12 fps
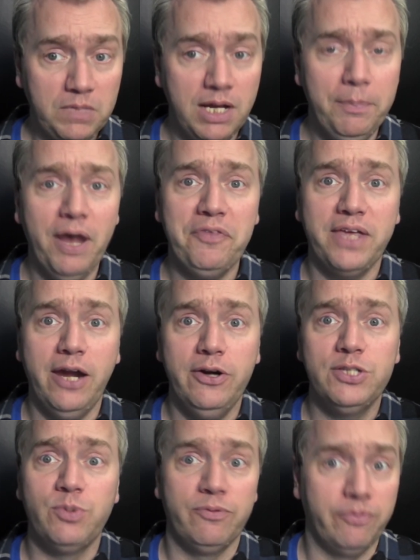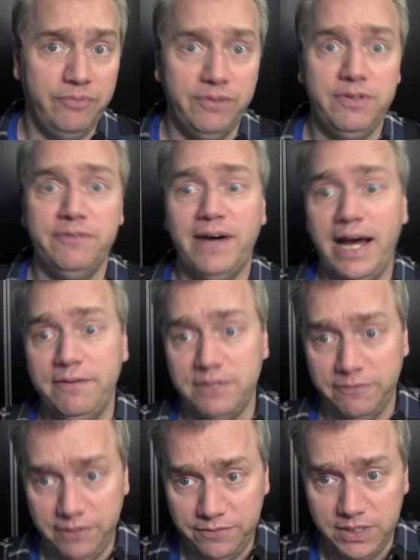Apothecaries went from 55
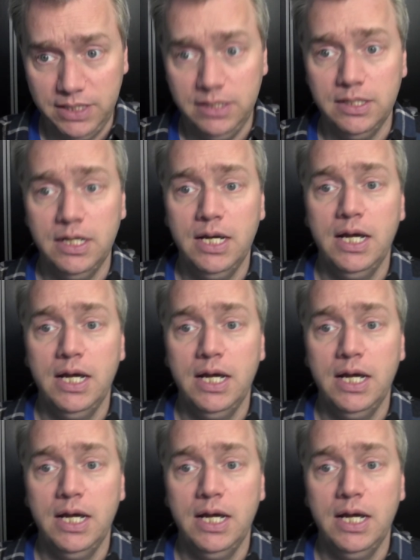to 50.